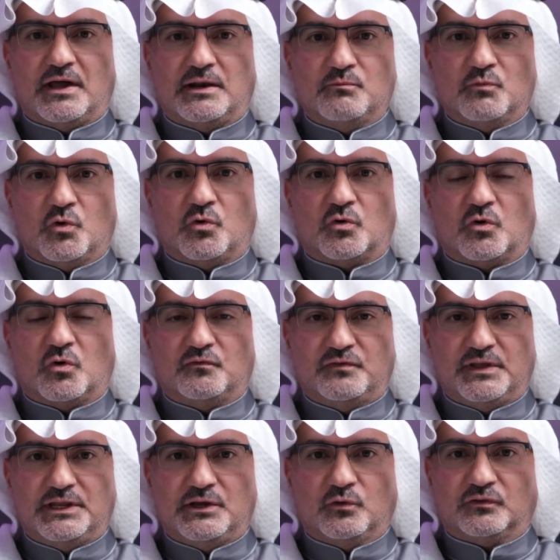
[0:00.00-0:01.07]
and more of
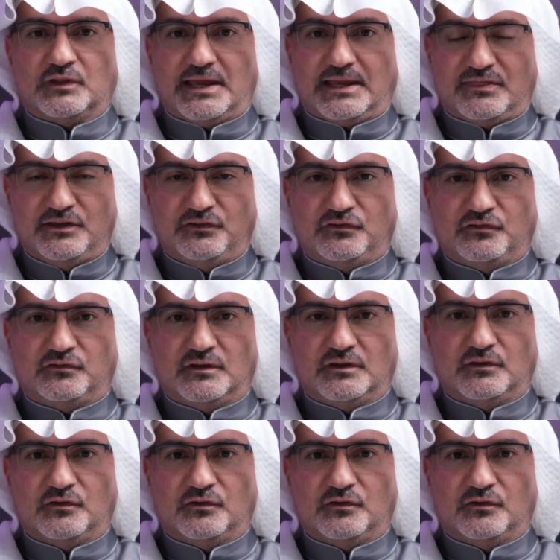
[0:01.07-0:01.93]
videos like this